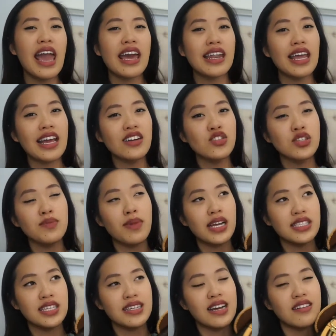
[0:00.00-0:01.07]
And I actually
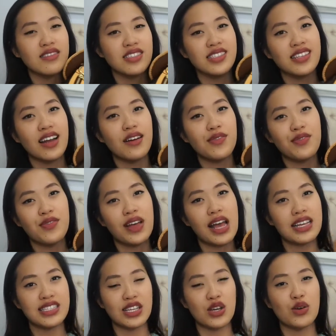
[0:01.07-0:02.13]
might take out stuff
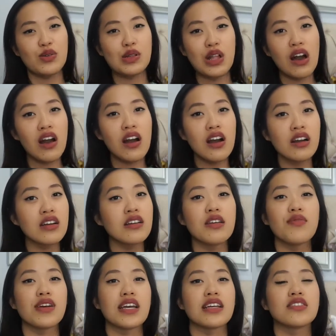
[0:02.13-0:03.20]
as I go along
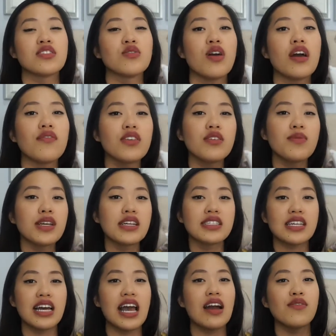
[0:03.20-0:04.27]
if it gets too heavy,
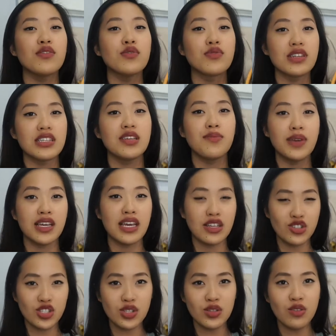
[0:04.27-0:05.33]
because I have a really big
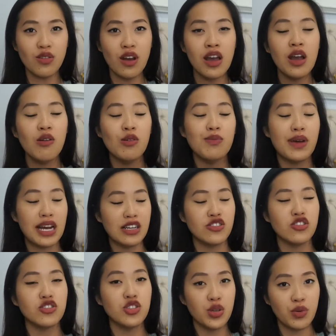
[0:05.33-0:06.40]
issue when
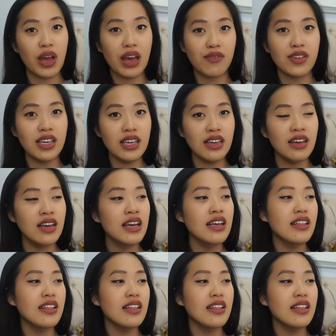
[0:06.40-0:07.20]
bags are too heavy.